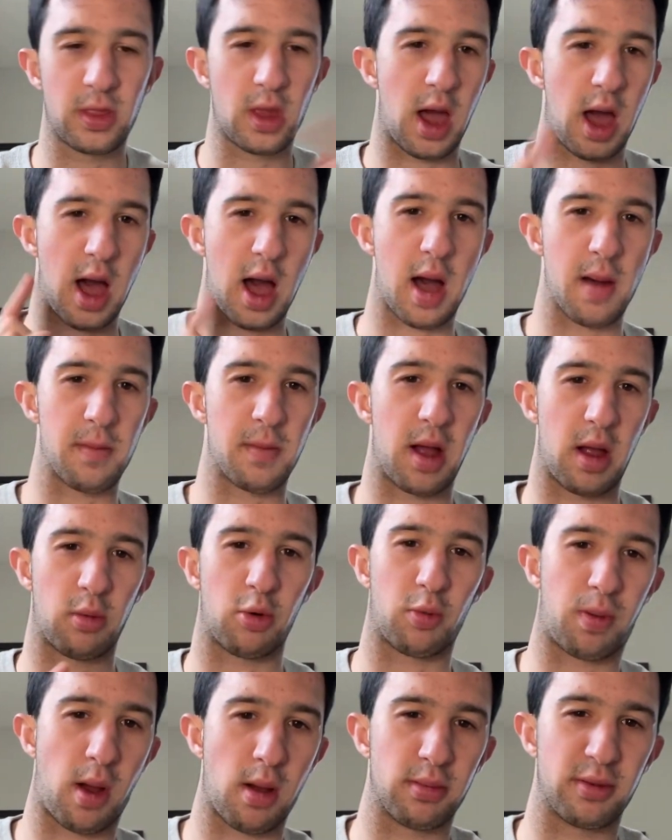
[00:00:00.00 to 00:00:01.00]
I will
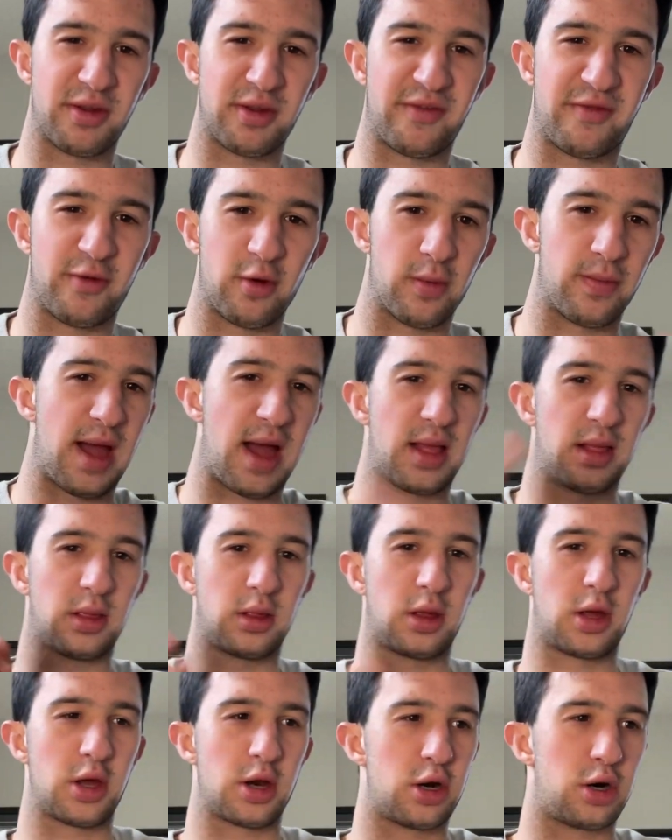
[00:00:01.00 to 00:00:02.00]
probably film that
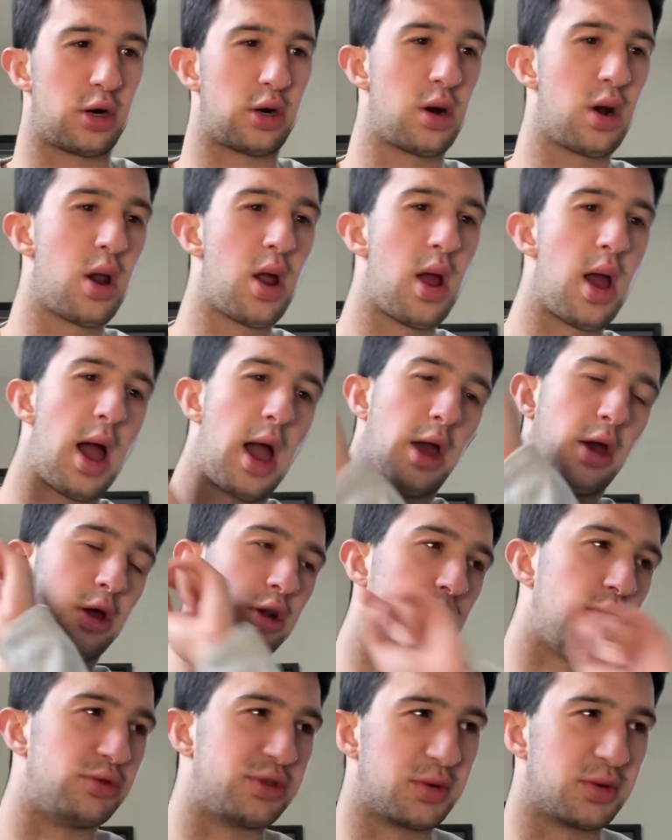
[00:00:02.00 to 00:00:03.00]
later. I gotta
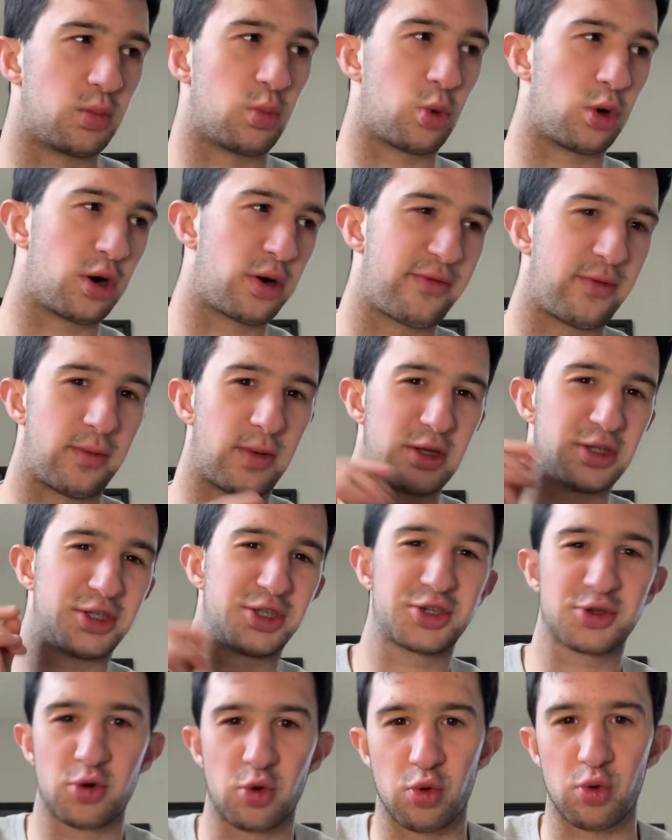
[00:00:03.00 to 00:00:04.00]
do some work for my
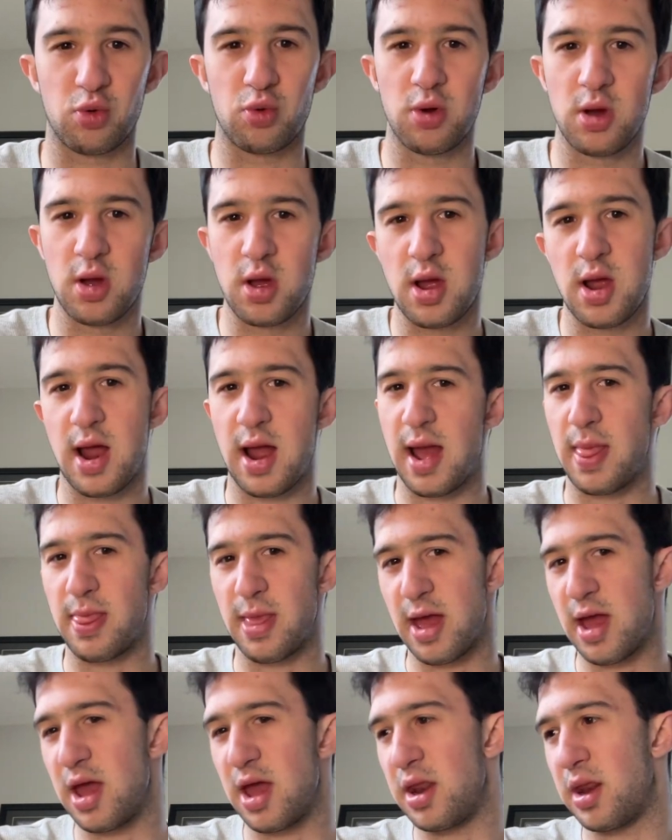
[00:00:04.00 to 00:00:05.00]
school, and
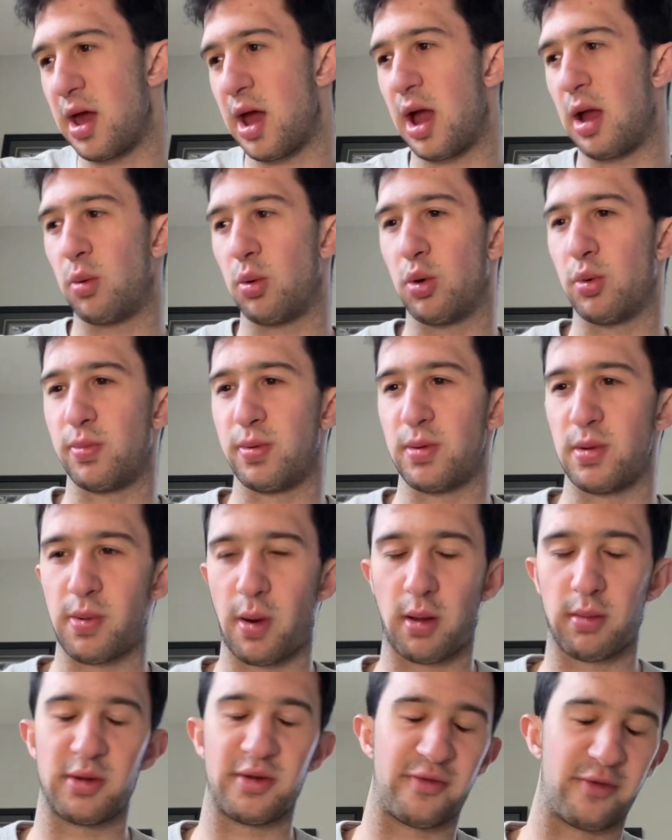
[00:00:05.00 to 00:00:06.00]
then I will be
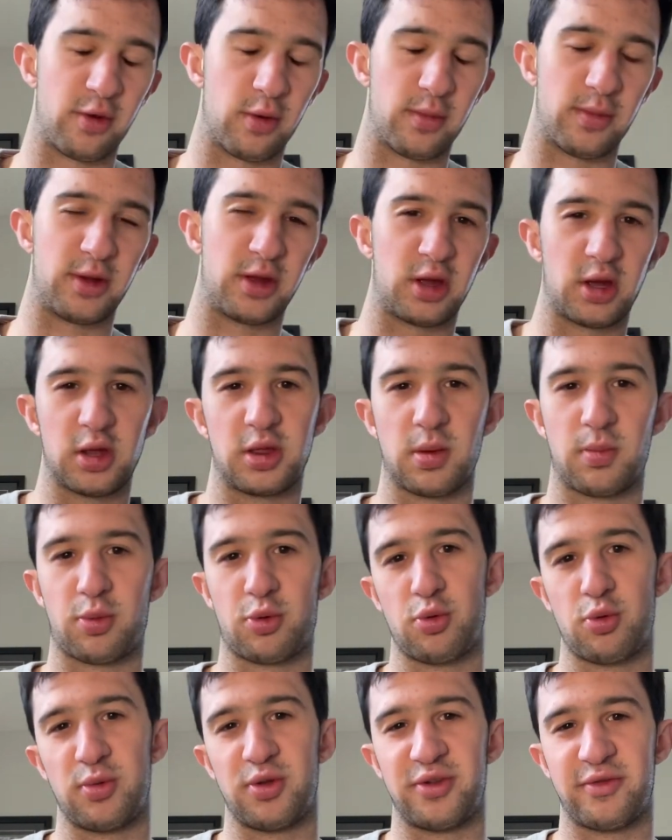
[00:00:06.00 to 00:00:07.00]
probably filming the
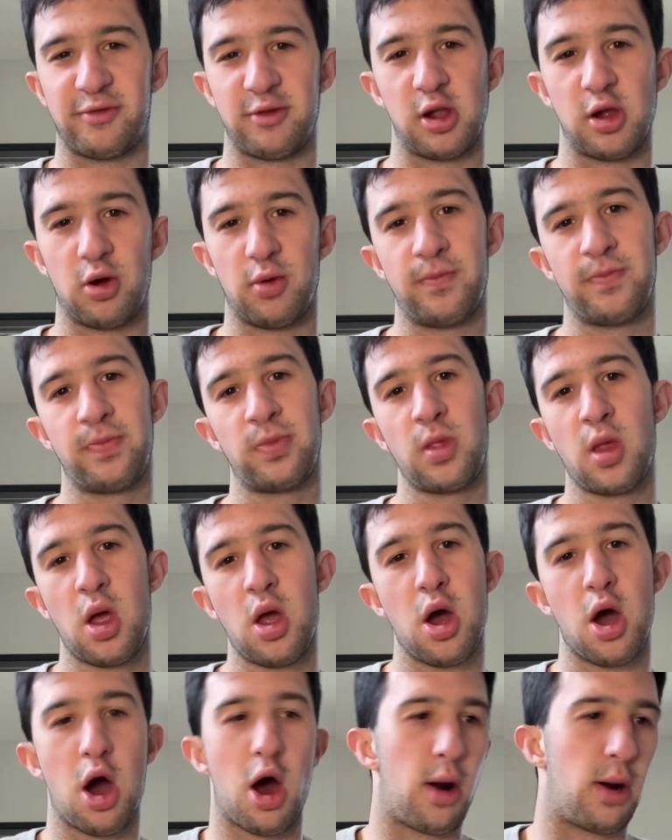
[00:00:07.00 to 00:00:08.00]
Bruins video.
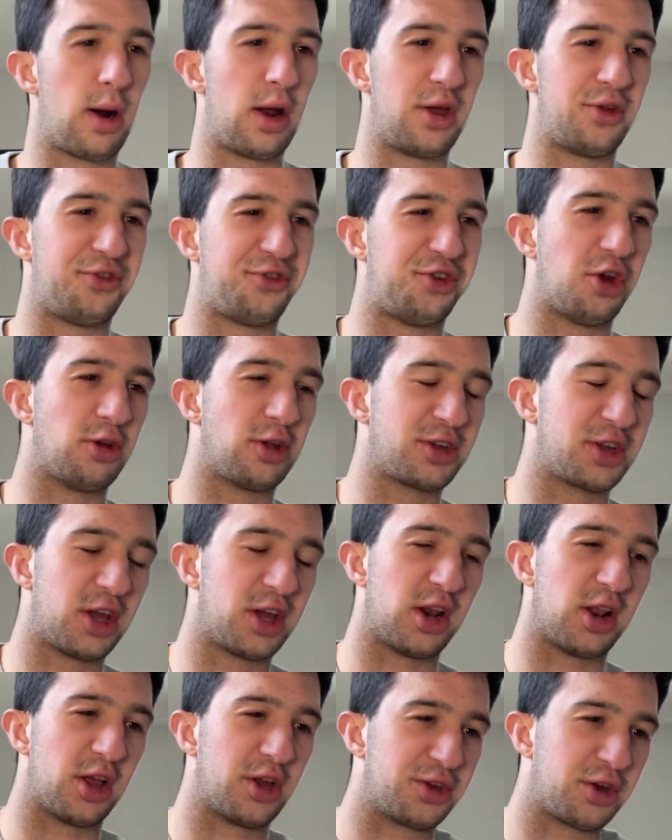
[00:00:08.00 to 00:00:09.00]
Alright, so let's get
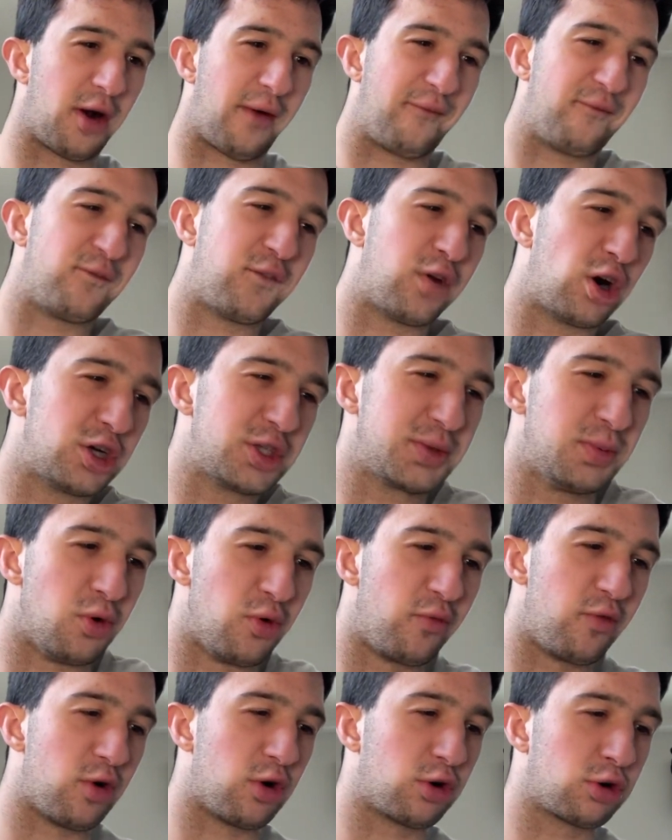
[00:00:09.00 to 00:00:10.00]
into this. Our first
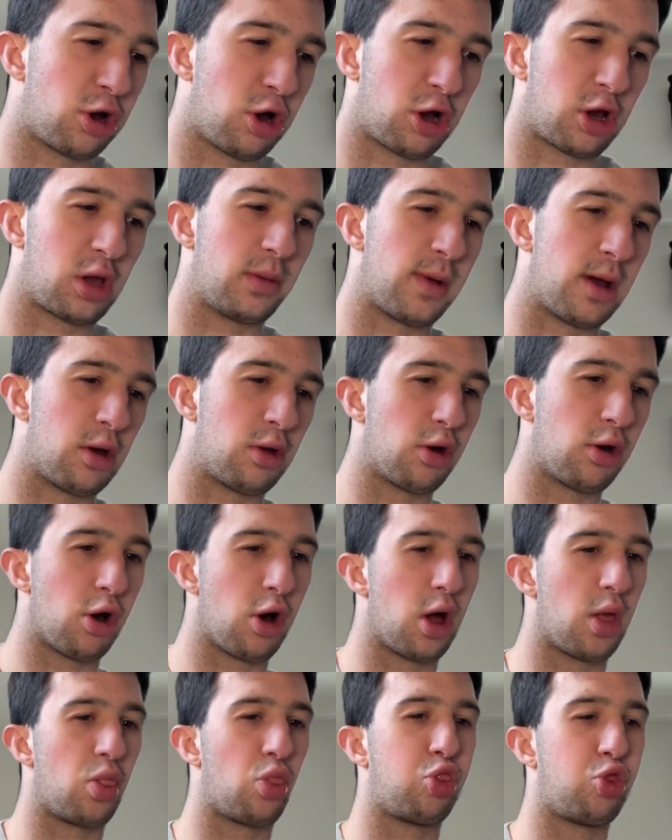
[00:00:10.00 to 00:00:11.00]
move we are talking about
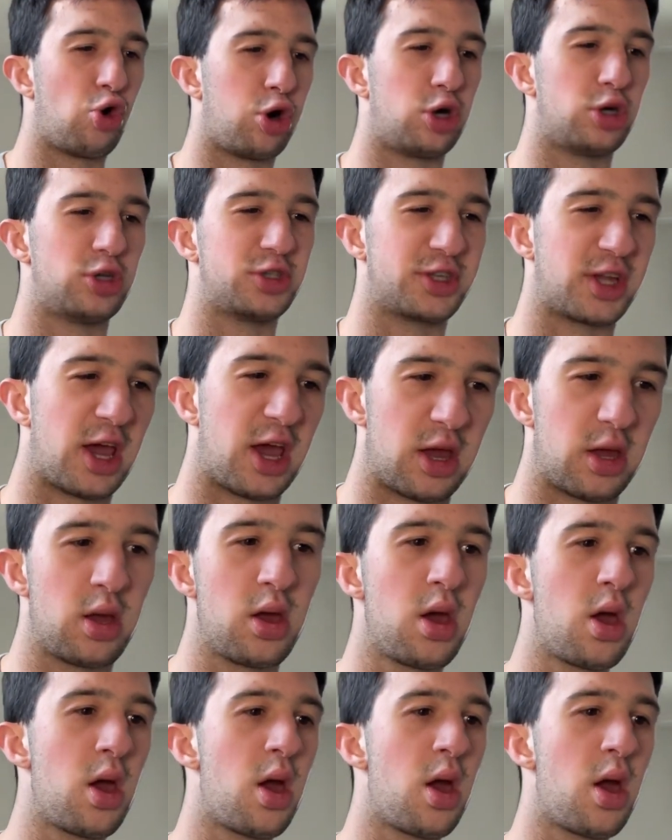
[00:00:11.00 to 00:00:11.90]
on Thursday,